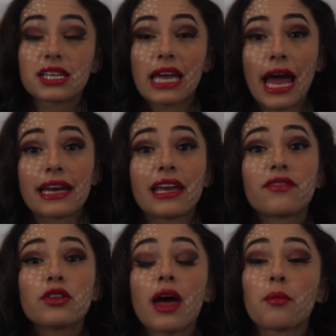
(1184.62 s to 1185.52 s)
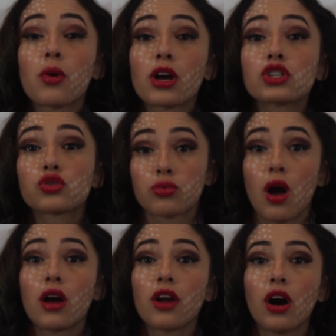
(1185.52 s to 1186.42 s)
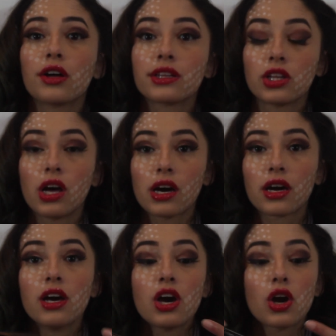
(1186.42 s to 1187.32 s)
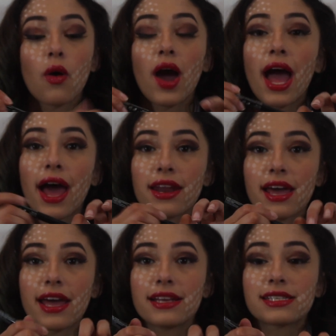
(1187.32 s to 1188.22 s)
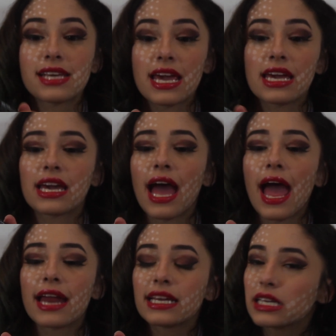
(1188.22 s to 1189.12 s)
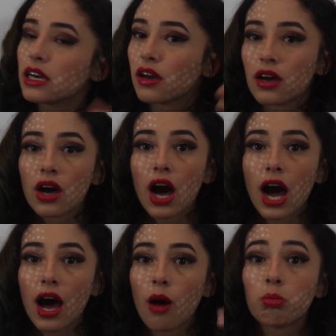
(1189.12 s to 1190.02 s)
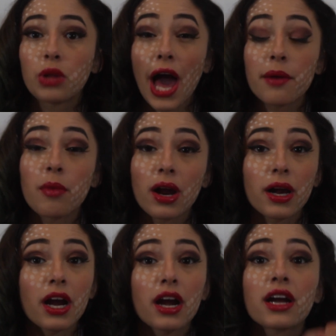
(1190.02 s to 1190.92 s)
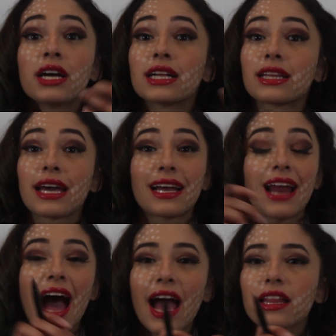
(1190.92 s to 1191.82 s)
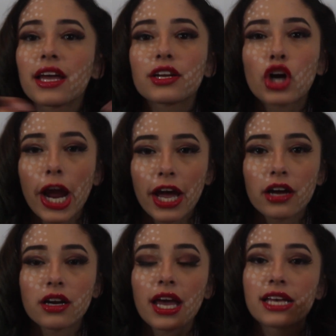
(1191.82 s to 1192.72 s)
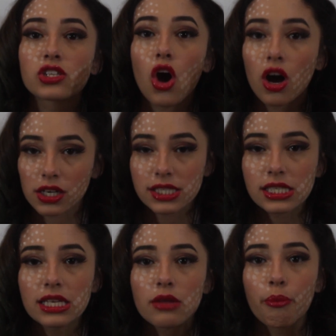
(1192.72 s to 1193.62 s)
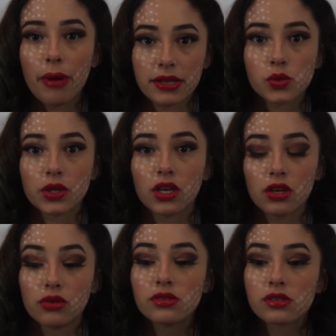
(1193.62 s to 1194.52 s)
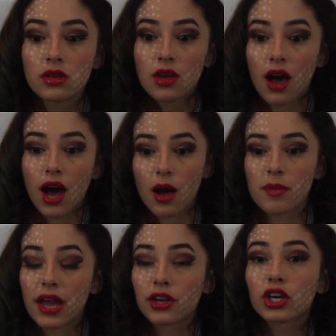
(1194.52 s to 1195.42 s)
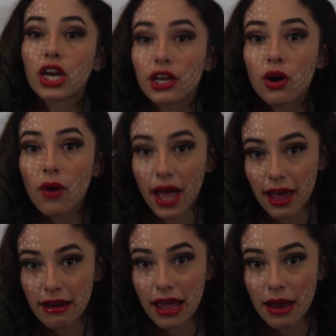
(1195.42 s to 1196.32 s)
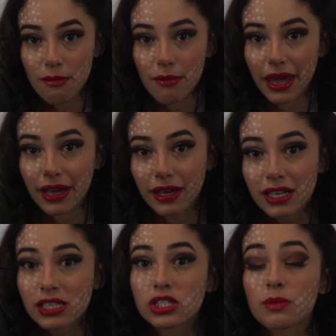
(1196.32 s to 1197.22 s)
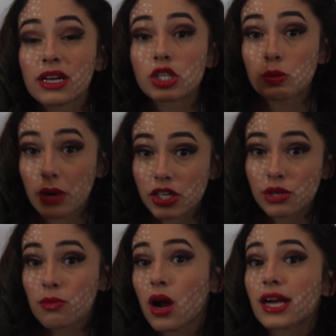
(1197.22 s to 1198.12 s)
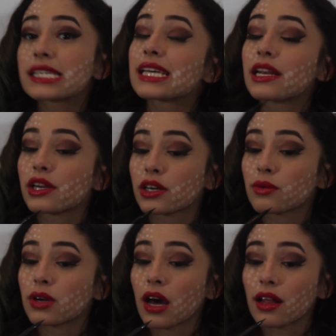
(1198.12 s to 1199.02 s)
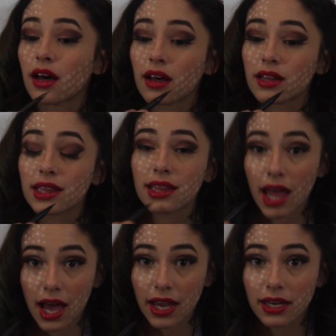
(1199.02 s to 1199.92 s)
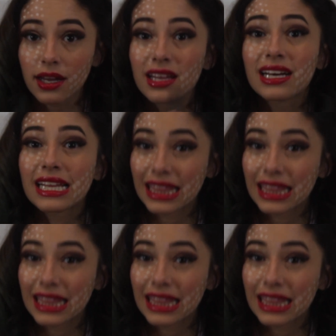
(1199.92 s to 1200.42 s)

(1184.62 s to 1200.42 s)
again give you that more drawn on look, go ahead and take any black marker, like an eyeline crayon is honestly the best one to use. And you're gonna go ahead and make some expression marks, and you're gonna wanna line